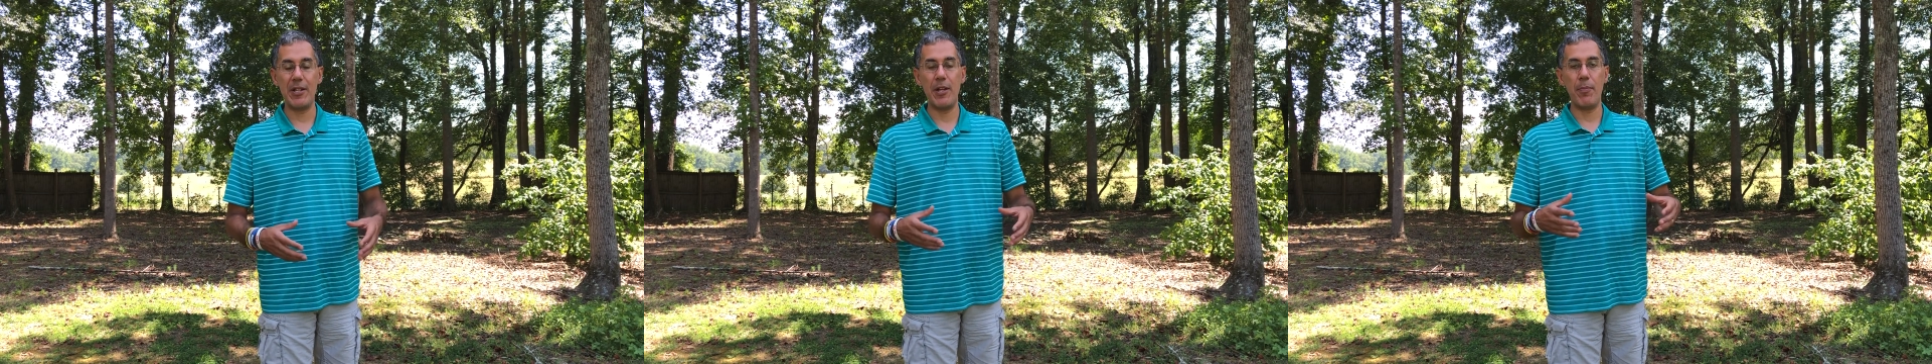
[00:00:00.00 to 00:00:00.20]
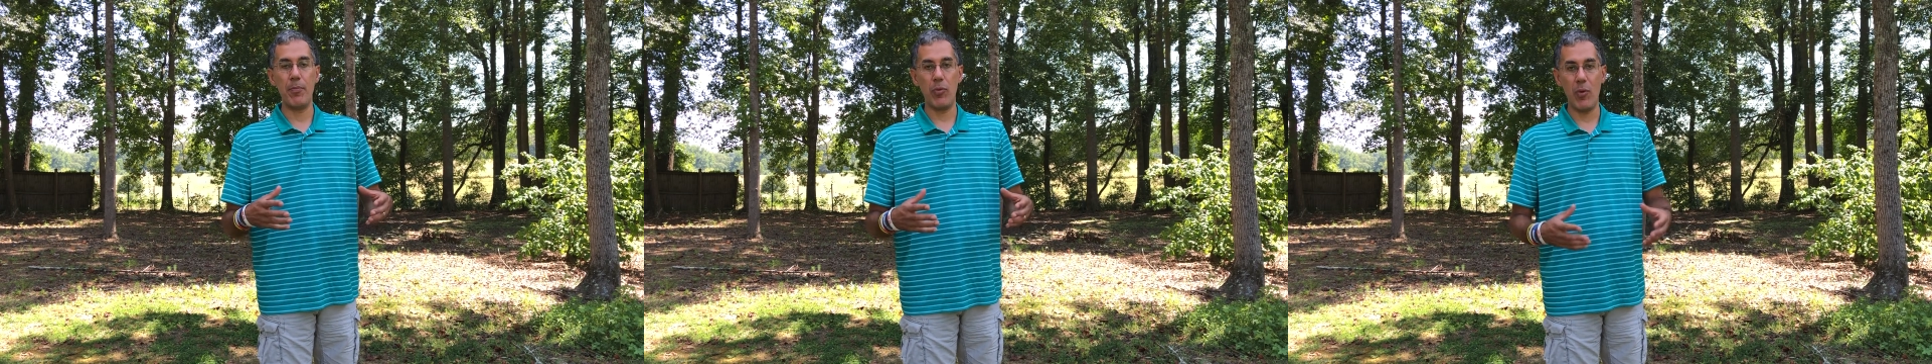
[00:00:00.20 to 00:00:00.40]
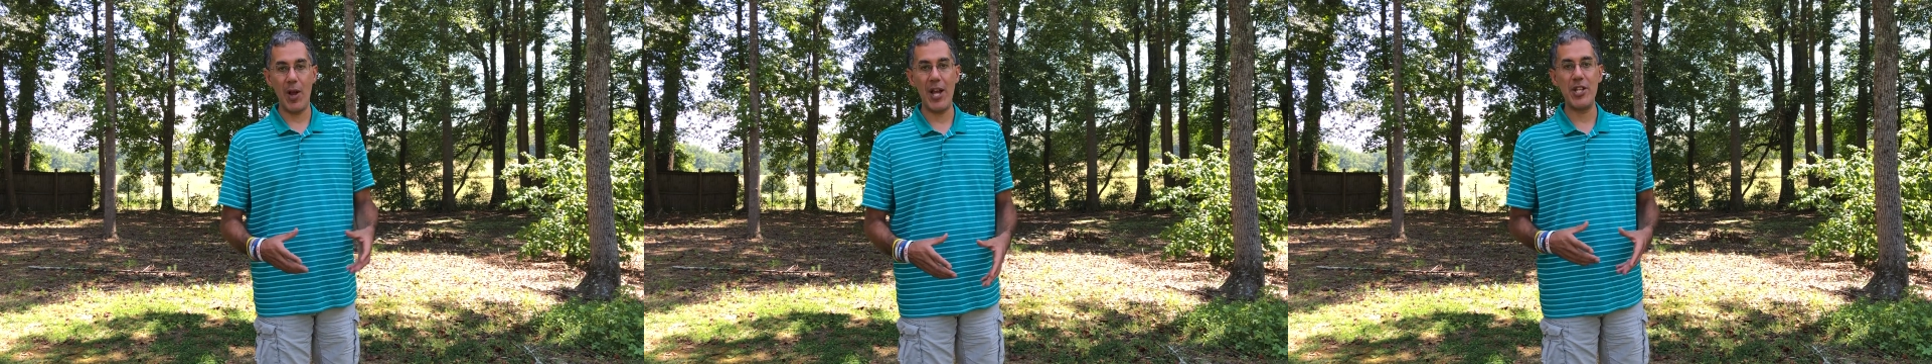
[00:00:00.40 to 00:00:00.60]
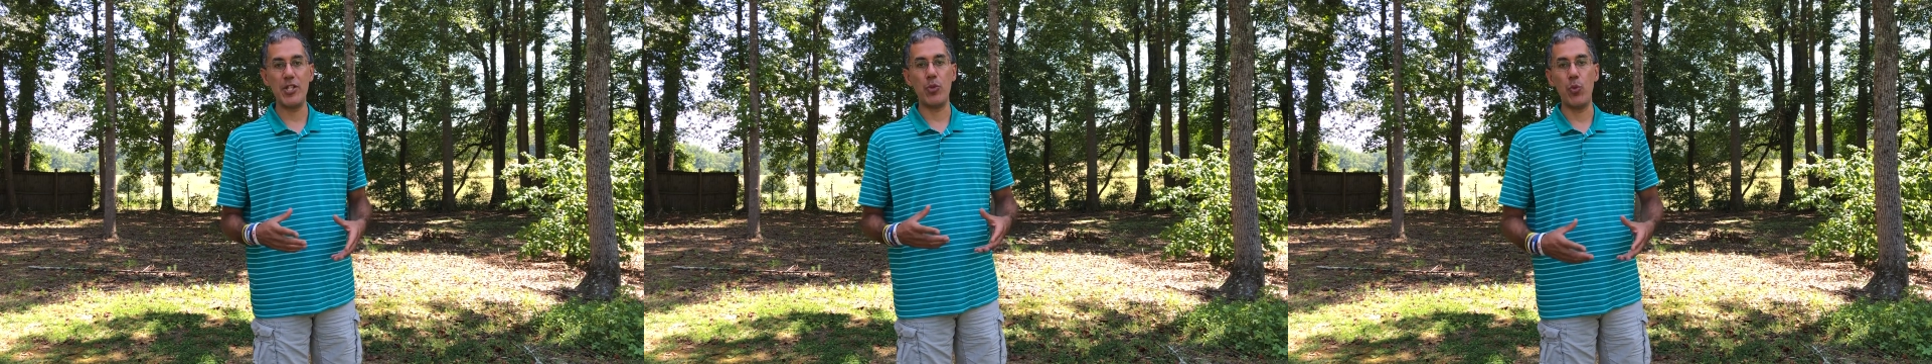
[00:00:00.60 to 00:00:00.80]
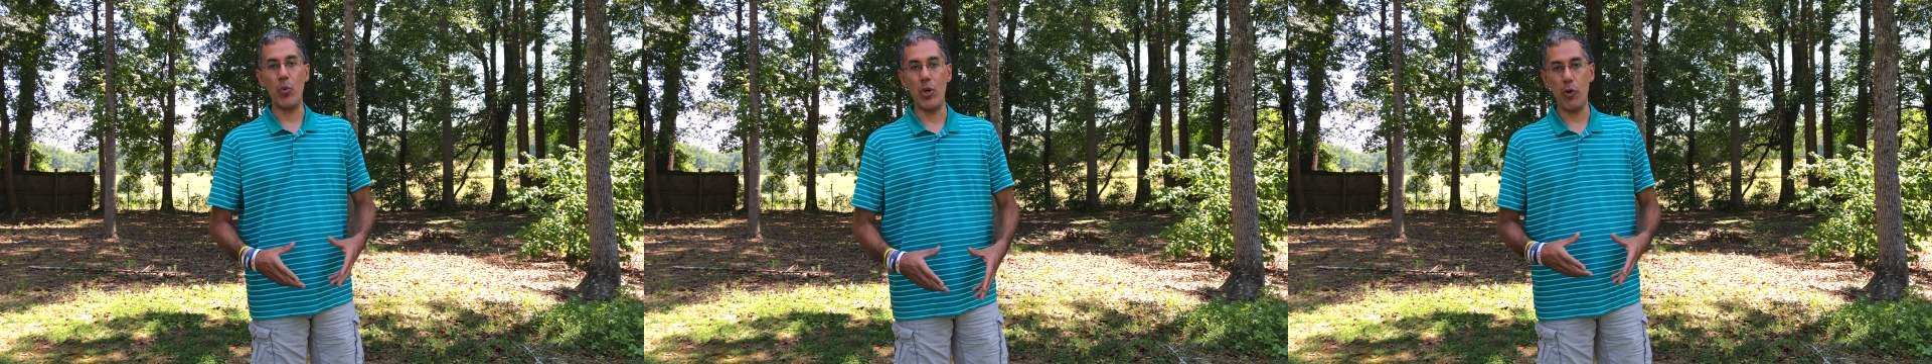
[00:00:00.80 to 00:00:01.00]
the price
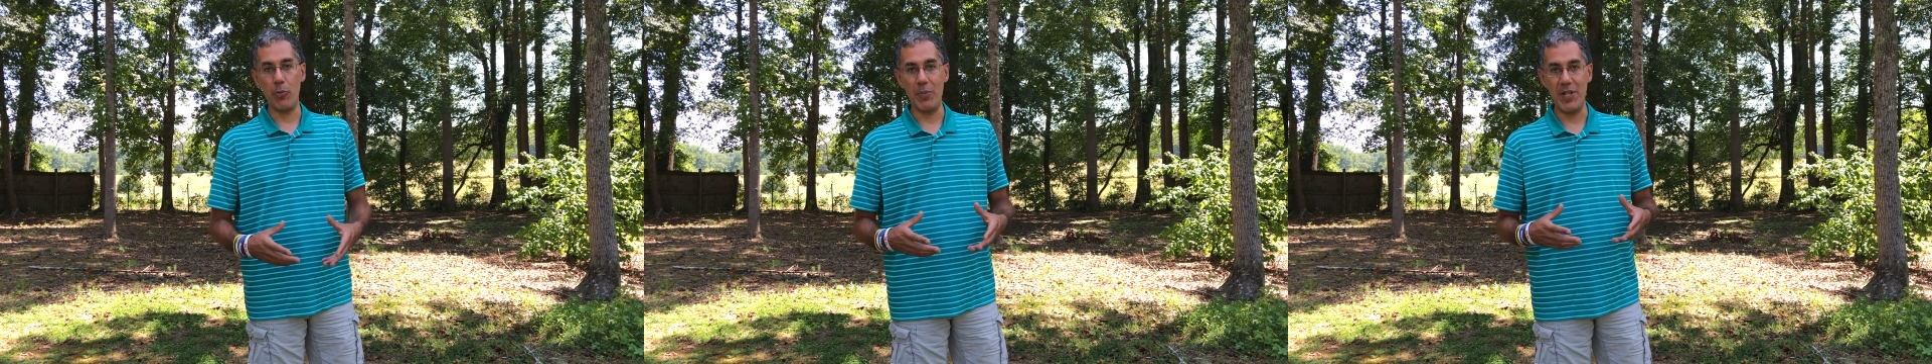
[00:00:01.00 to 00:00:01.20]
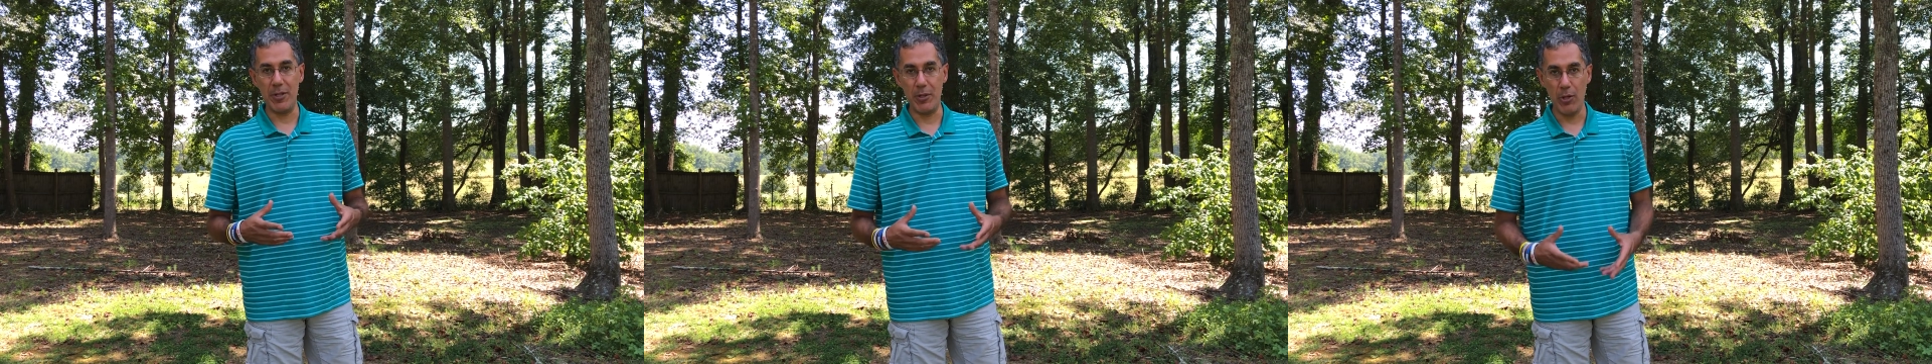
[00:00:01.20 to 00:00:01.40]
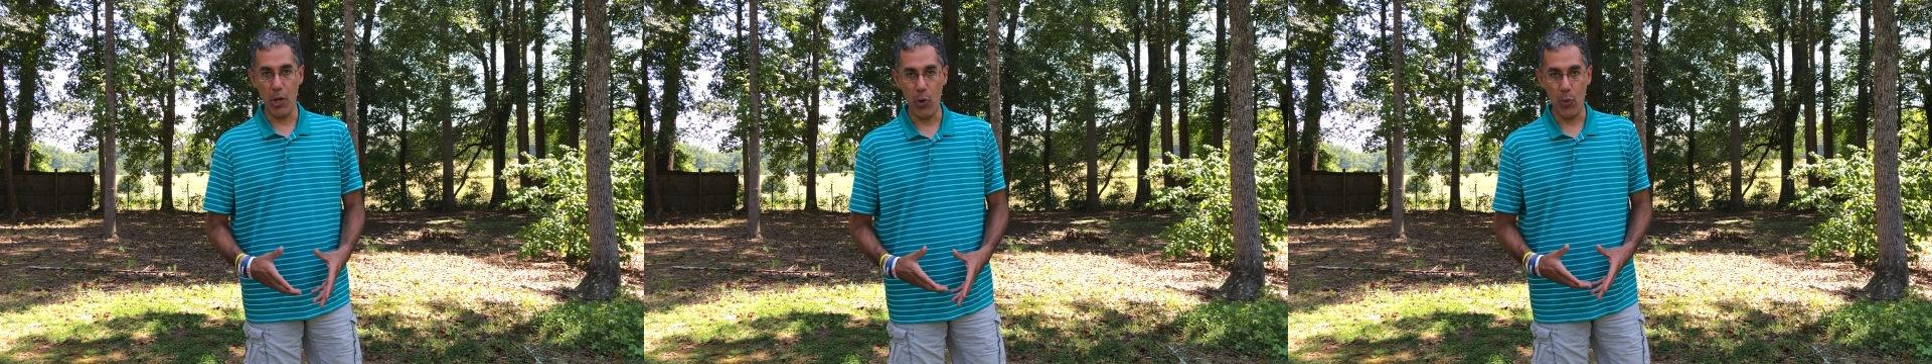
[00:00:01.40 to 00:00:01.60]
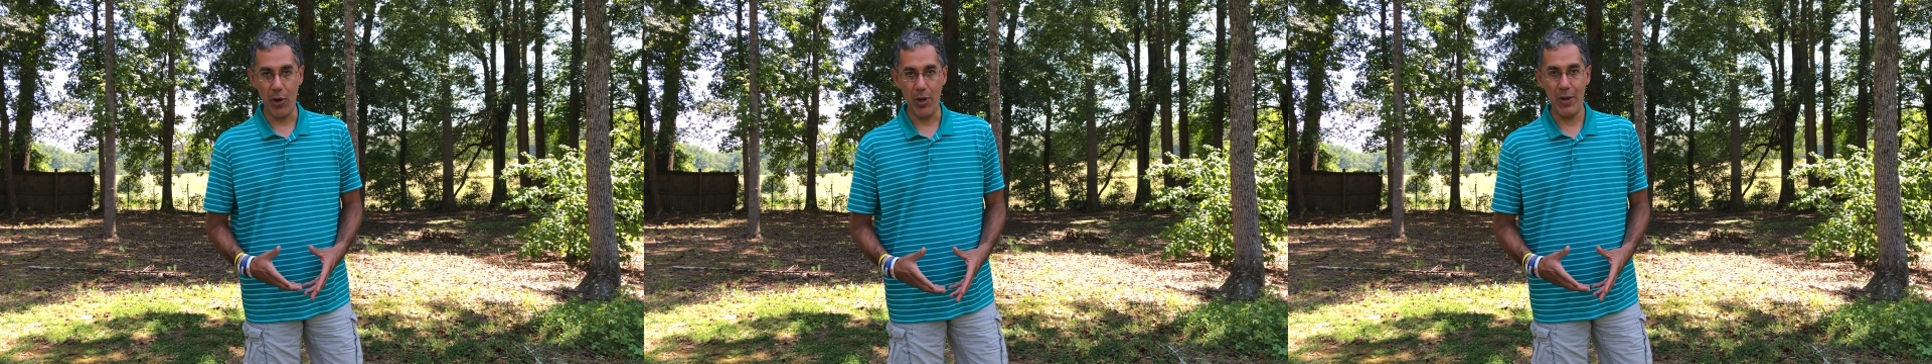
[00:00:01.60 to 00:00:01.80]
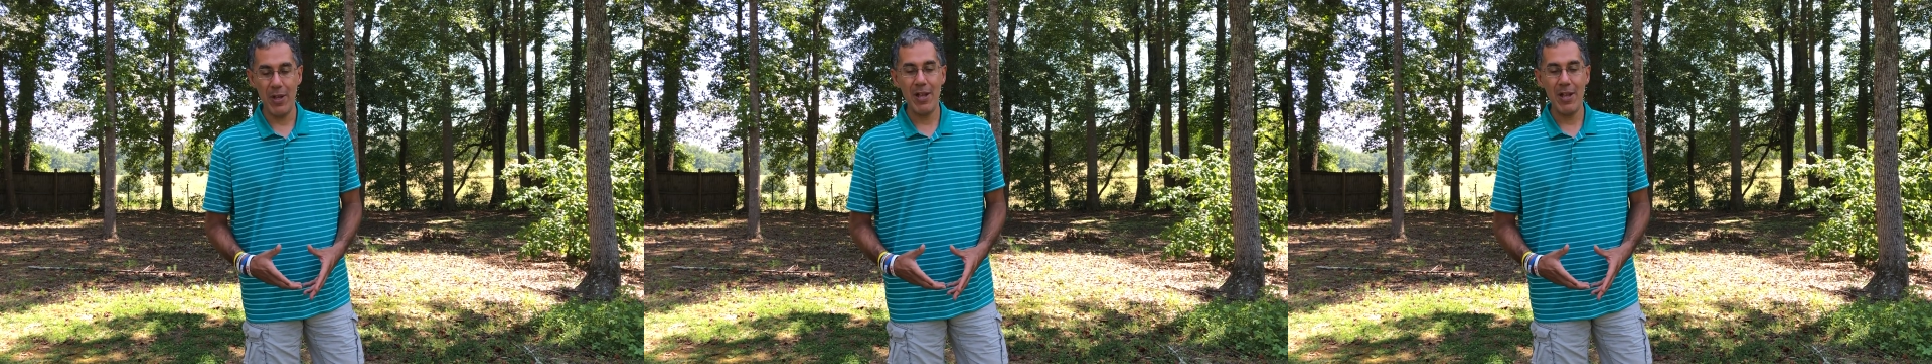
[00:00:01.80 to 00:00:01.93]
will be lower.